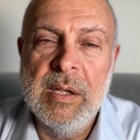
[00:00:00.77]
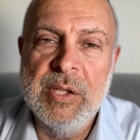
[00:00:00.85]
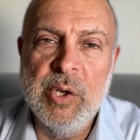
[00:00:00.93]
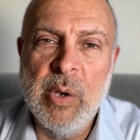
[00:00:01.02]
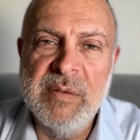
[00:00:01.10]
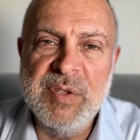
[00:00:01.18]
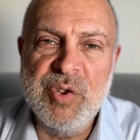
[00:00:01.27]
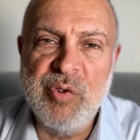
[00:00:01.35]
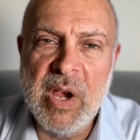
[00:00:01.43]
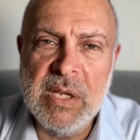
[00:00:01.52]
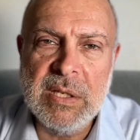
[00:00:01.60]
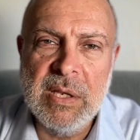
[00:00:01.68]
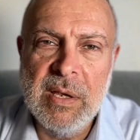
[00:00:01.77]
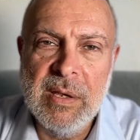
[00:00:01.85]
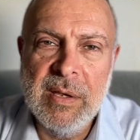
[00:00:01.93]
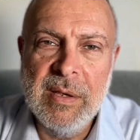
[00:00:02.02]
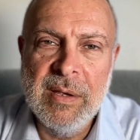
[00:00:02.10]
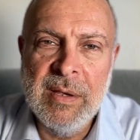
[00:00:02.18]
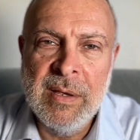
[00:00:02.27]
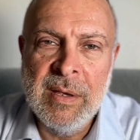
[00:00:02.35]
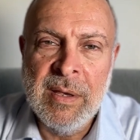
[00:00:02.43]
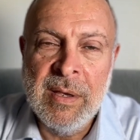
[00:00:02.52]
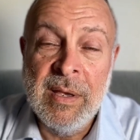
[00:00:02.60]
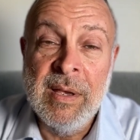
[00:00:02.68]
Do you have stress?
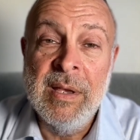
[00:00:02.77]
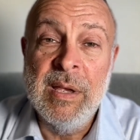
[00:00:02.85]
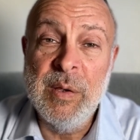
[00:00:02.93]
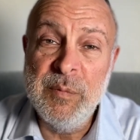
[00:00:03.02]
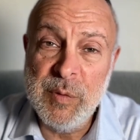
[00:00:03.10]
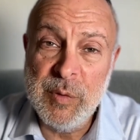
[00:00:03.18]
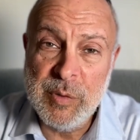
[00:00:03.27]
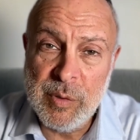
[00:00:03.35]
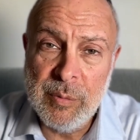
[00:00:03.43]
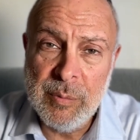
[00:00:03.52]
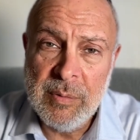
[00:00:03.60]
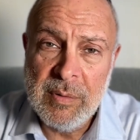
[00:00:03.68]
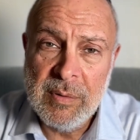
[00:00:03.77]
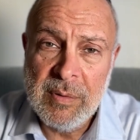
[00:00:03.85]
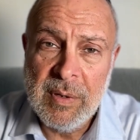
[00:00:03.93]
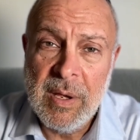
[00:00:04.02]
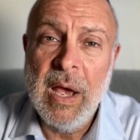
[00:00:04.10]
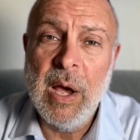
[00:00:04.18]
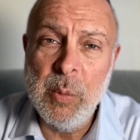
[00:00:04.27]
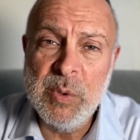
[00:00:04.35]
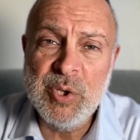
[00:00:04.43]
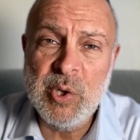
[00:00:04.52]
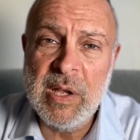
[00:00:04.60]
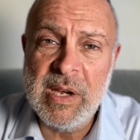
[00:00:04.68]
If you do, how
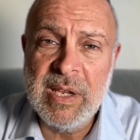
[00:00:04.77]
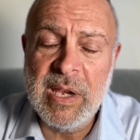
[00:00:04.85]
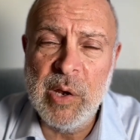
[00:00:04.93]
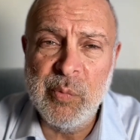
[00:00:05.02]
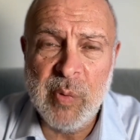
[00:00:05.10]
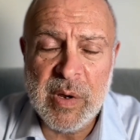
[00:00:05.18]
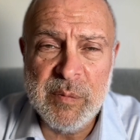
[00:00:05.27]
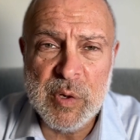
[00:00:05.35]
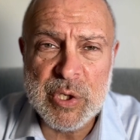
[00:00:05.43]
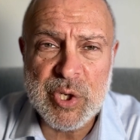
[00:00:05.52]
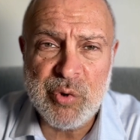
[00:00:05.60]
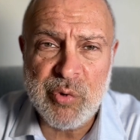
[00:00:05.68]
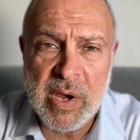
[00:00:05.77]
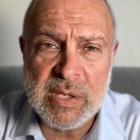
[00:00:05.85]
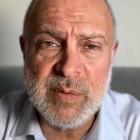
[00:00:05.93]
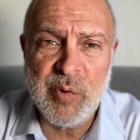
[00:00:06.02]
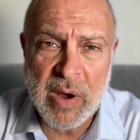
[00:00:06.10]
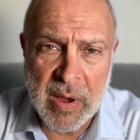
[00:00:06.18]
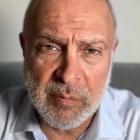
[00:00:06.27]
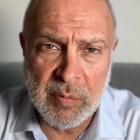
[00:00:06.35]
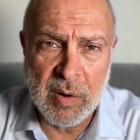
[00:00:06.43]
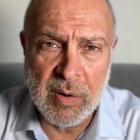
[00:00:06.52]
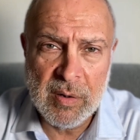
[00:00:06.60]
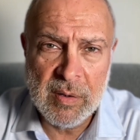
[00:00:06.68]
would you like to get rid of your stress
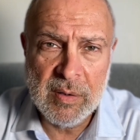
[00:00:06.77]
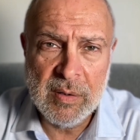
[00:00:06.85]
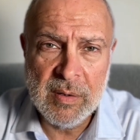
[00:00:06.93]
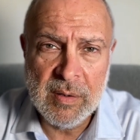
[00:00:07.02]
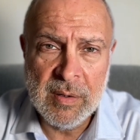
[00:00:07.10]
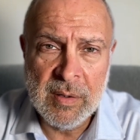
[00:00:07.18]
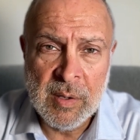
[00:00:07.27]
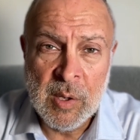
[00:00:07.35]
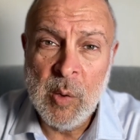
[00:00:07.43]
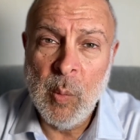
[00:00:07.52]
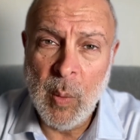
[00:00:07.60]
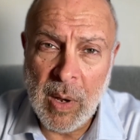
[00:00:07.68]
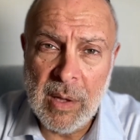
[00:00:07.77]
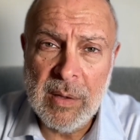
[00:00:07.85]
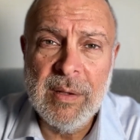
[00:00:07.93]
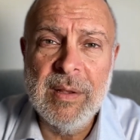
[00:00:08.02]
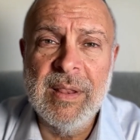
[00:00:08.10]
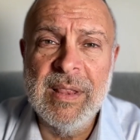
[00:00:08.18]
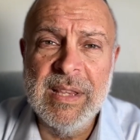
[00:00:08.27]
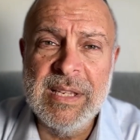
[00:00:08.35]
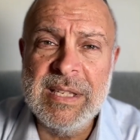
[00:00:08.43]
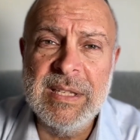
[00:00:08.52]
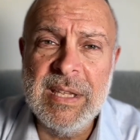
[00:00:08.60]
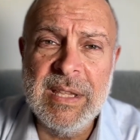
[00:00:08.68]
forever? Well,
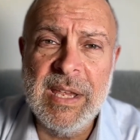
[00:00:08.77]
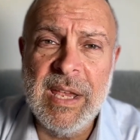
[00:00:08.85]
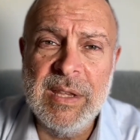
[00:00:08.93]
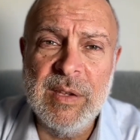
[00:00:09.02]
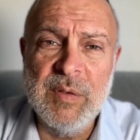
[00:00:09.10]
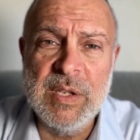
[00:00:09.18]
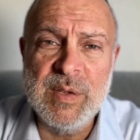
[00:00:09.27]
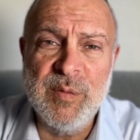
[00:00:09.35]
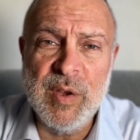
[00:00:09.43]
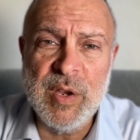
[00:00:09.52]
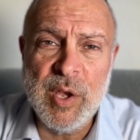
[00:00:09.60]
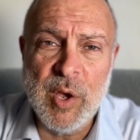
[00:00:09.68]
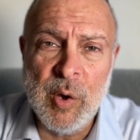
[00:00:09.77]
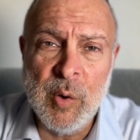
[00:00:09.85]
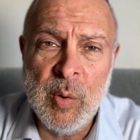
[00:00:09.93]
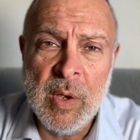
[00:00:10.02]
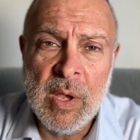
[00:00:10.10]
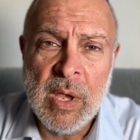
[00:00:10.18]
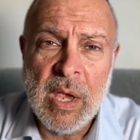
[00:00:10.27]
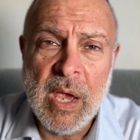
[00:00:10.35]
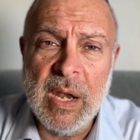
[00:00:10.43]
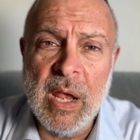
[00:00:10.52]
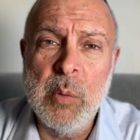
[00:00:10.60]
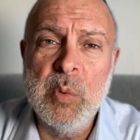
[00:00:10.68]
listen to the end of this video
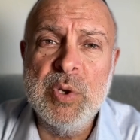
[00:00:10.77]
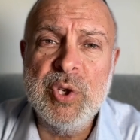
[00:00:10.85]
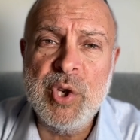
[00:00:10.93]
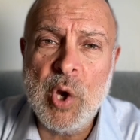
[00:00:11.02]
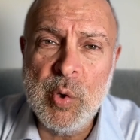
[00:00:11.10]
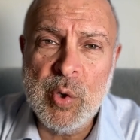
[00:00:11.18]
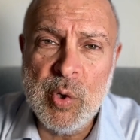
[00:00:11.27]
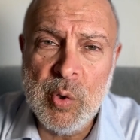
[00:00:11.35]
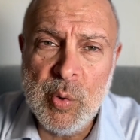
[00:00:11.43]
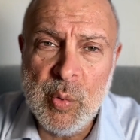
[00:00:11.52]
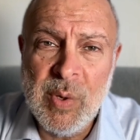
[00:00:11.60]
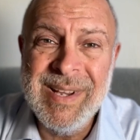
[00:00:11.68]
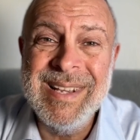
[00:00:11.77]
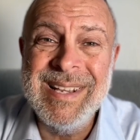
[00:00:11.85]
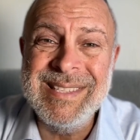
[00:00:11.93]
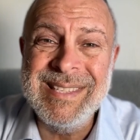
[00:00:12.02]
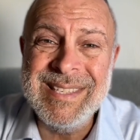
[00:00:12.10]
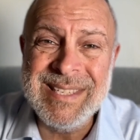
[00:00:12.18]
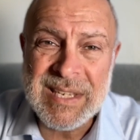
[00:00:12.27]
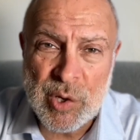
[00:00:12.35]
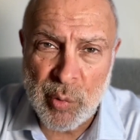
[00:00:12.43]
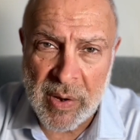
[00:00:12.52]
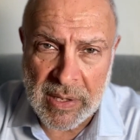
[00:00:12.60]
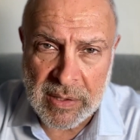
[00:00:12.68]
and I will show you a
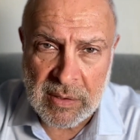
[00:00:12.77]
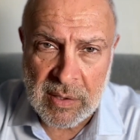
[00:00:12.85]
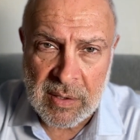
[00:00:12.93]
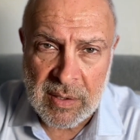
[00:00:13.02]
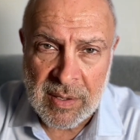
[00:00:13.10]
secret